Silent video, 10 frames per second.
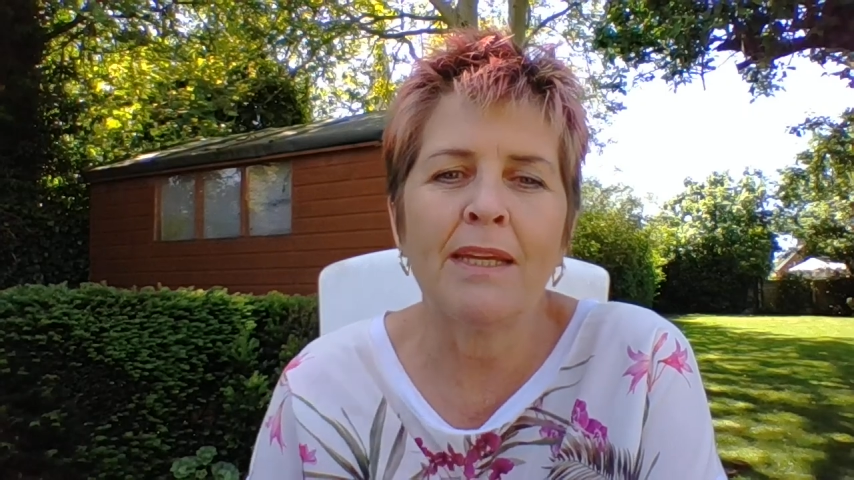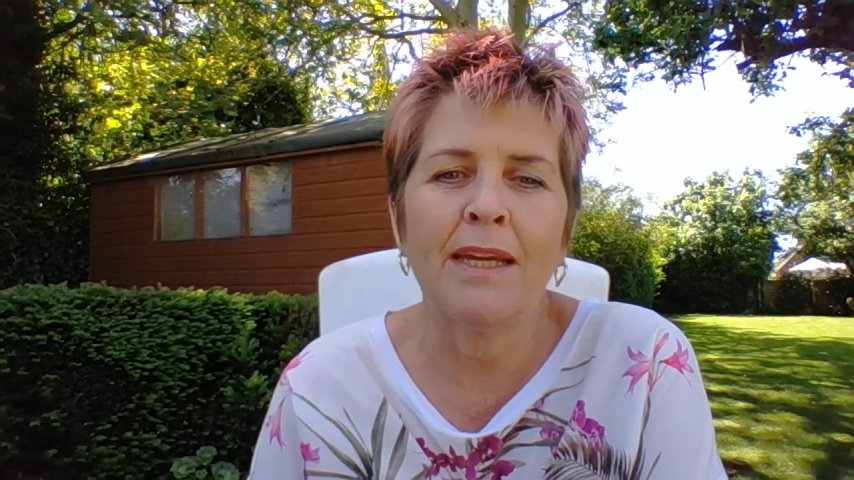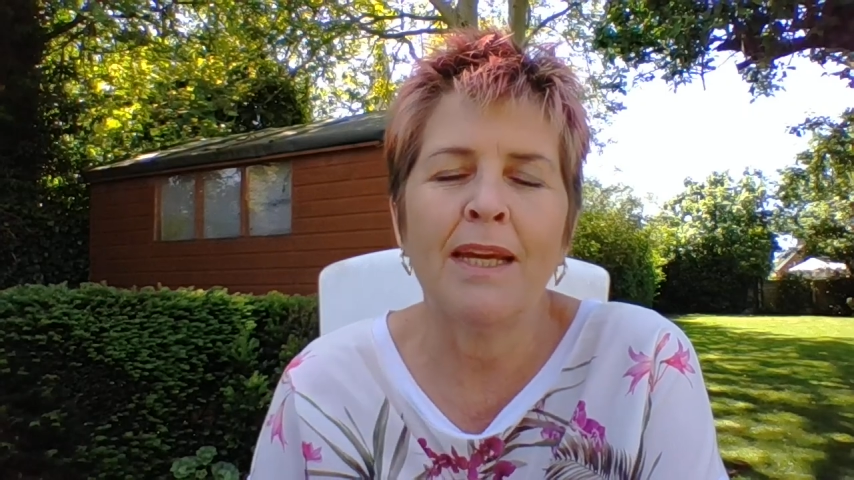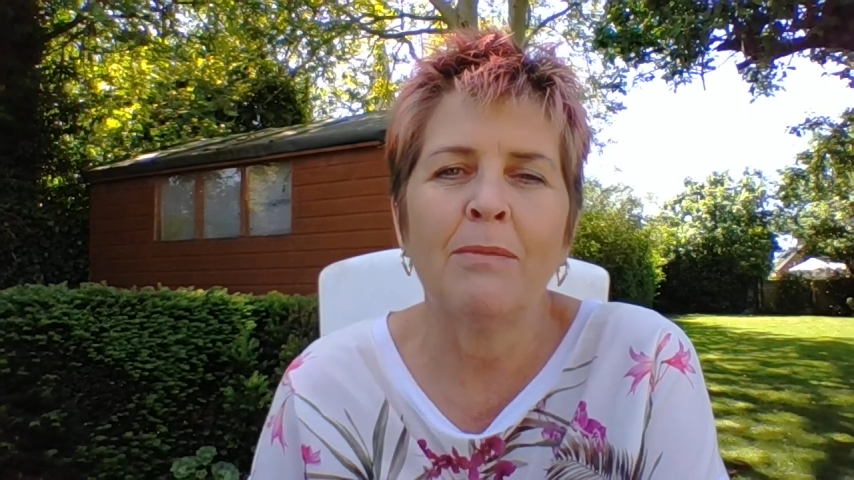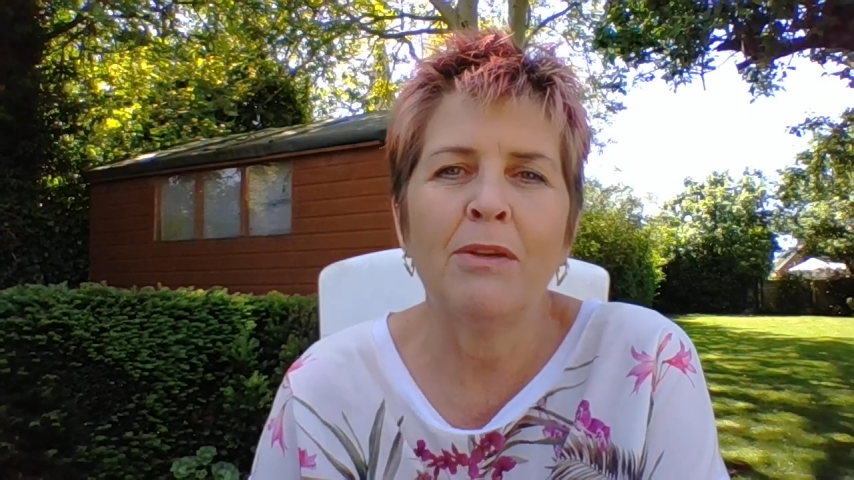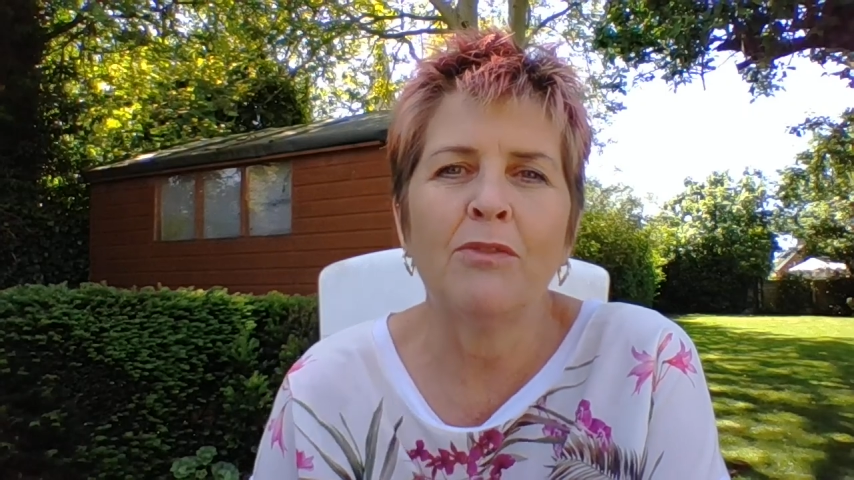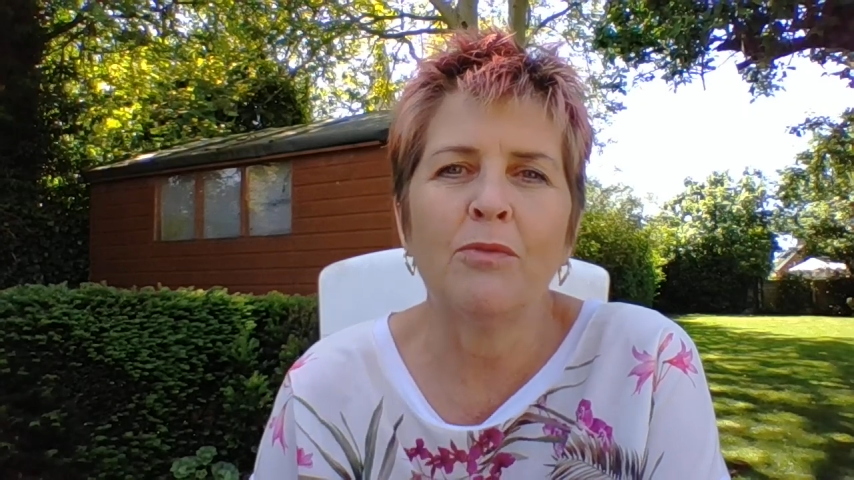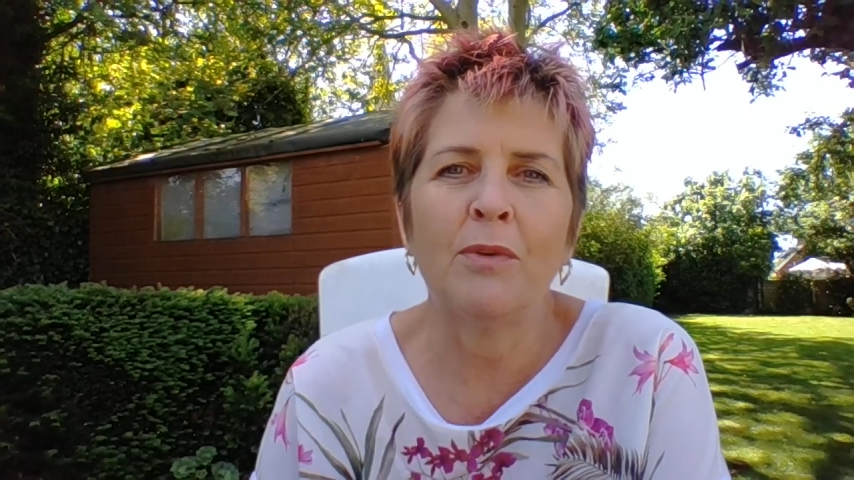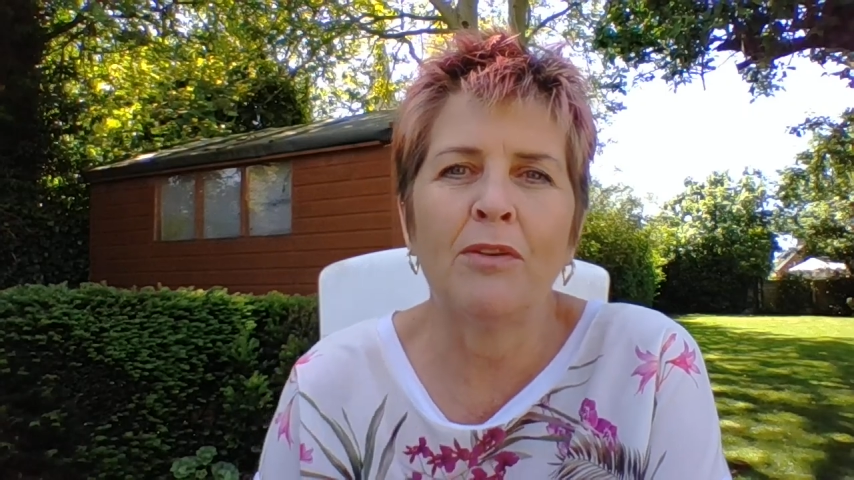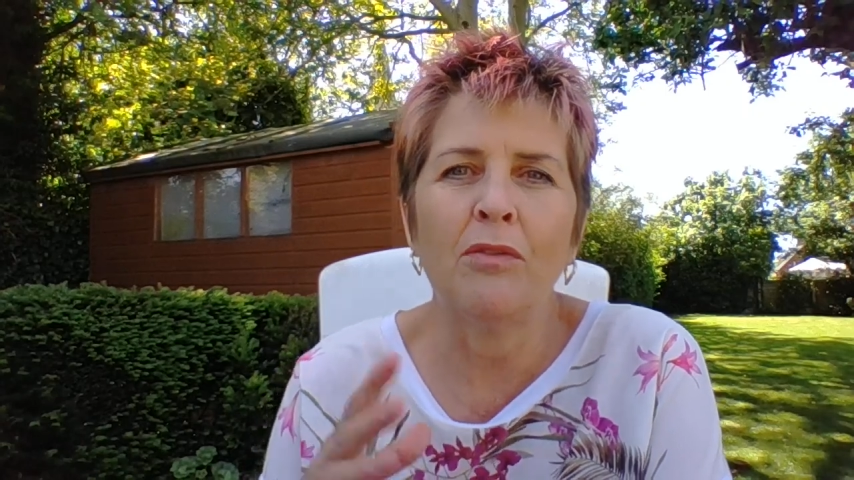
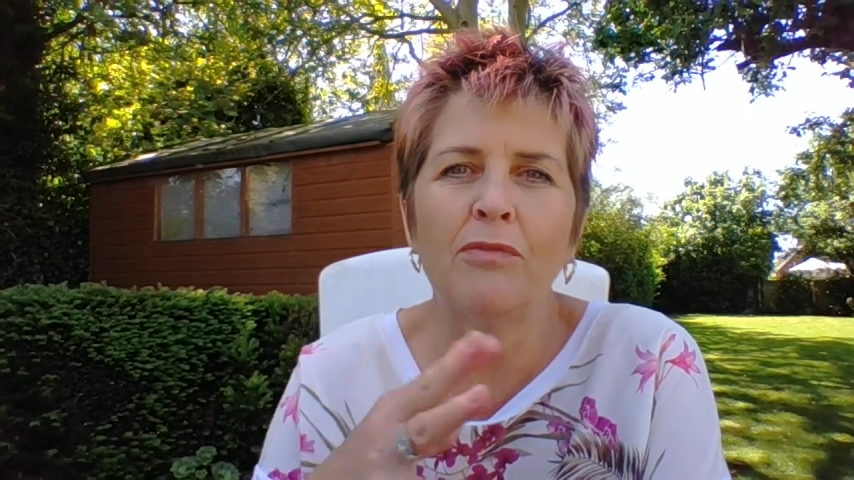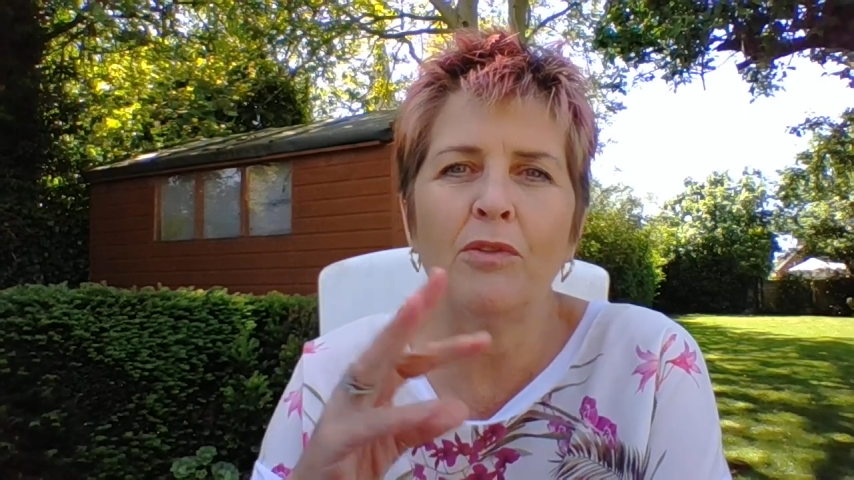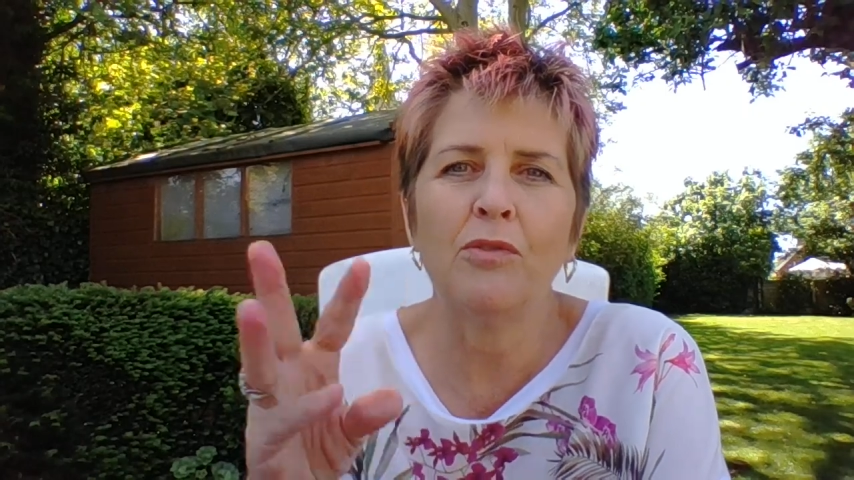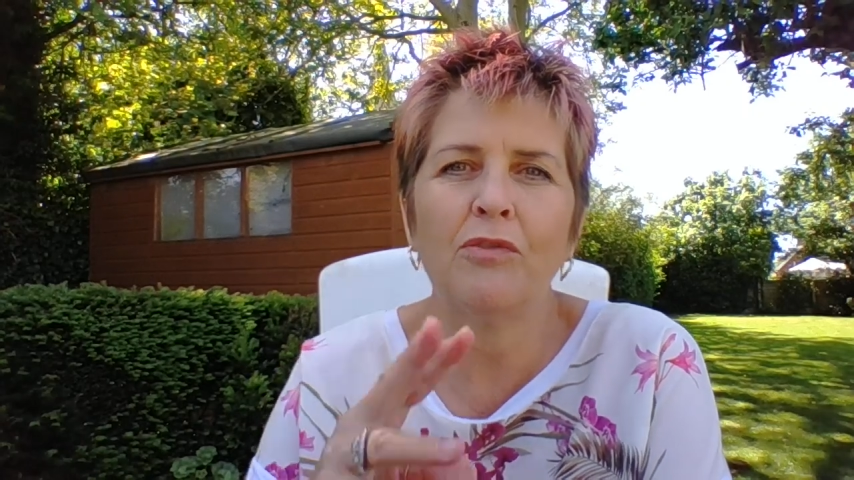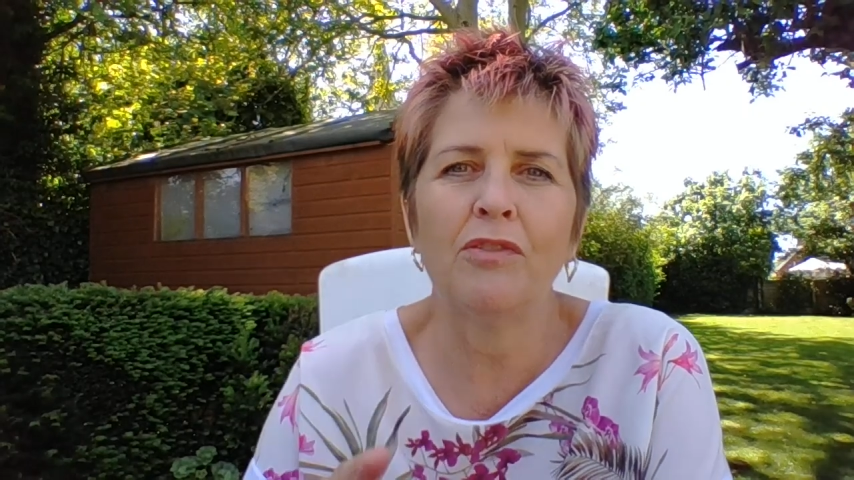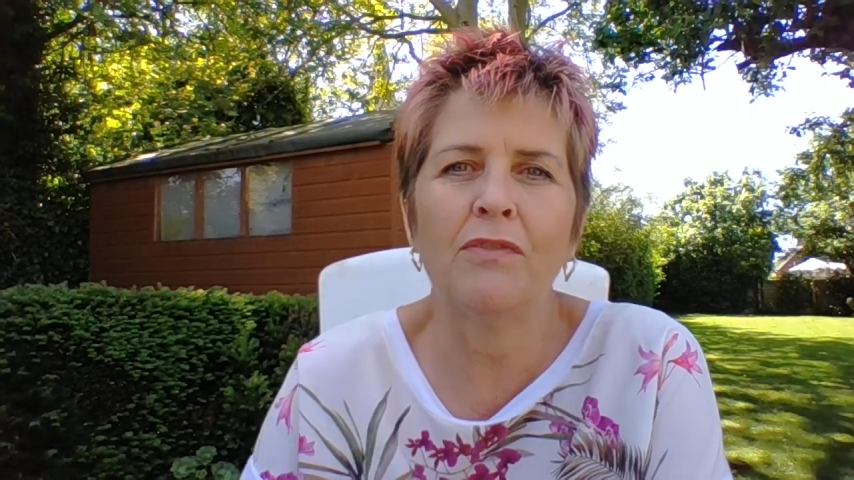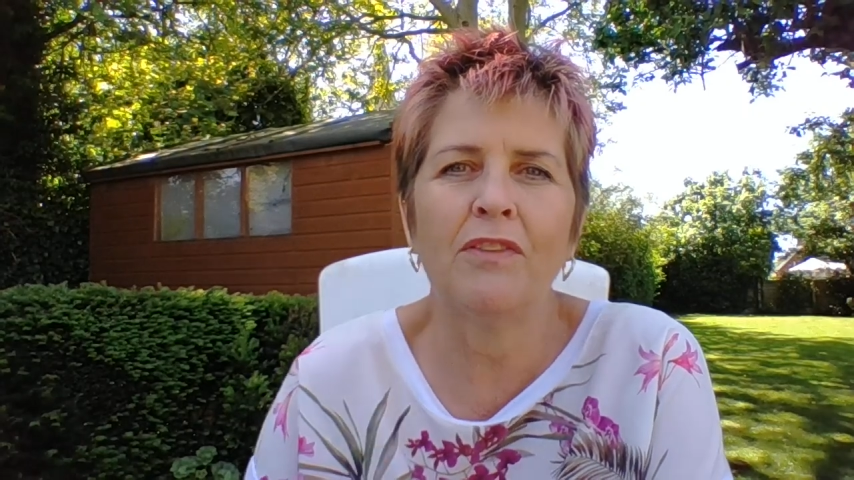garments with offcuts of